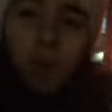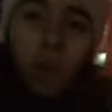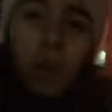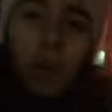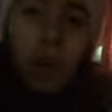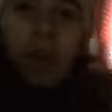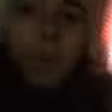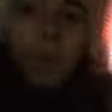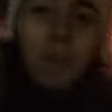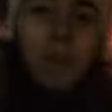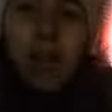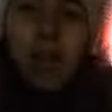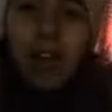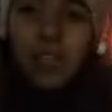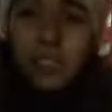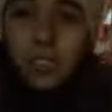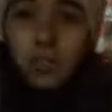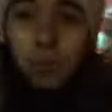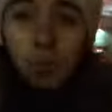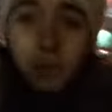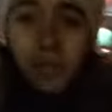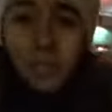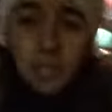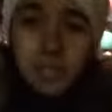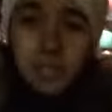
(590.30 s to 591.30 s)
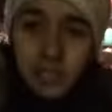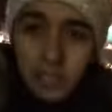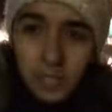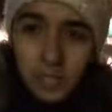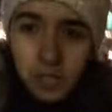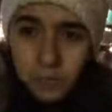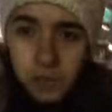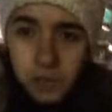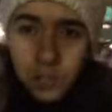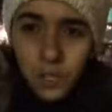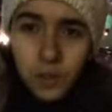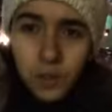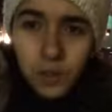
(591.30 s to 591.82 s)
mom had to really
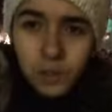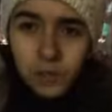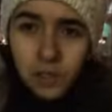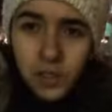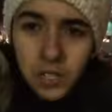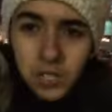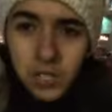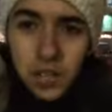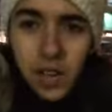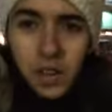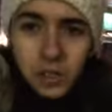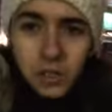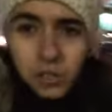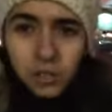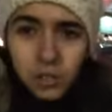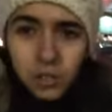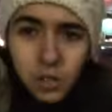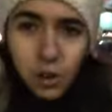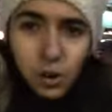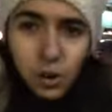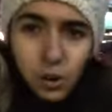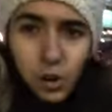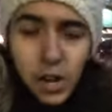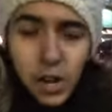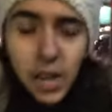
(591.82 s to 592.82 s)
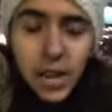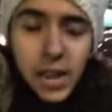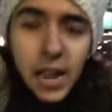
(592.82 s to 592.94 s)
leave to her friend's house, so